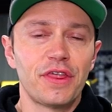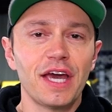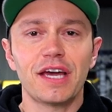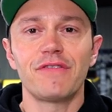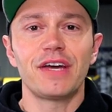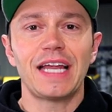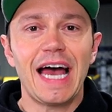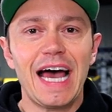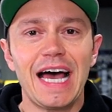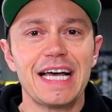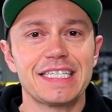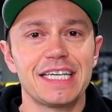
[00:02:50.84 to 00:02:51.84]
Think of it
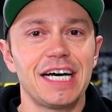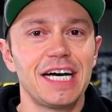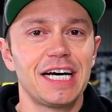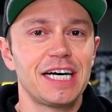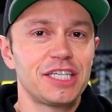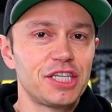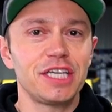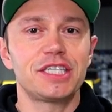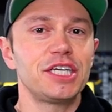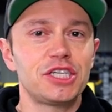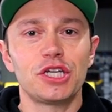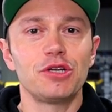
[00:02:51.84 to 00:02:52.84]
as a, a
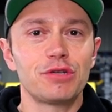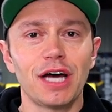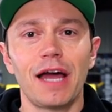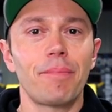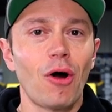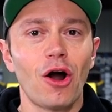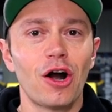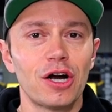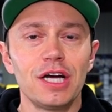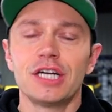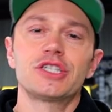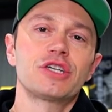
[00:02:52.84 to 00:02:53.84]
DC2 Type
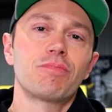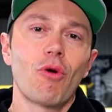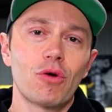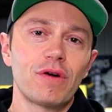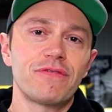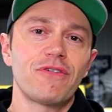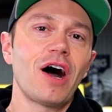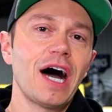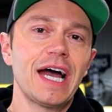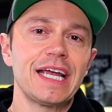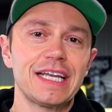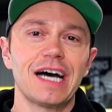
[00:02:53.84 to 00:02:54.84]
R, just more
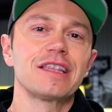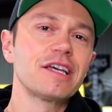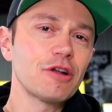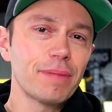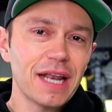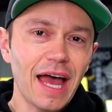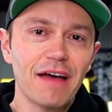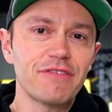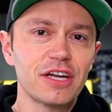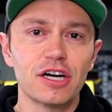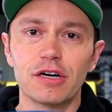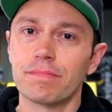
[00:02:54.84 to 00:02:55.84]
refined, a little bit
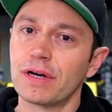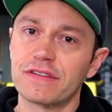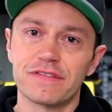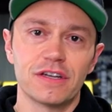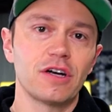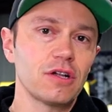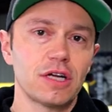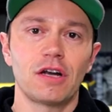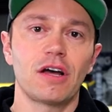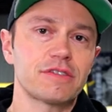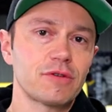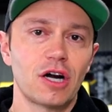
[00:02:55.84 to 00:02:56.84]
heavier, but still an
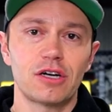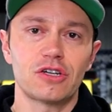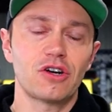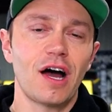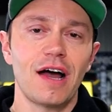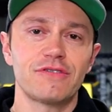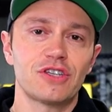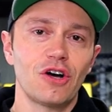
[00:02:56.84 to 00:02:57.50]
awesome car to drive.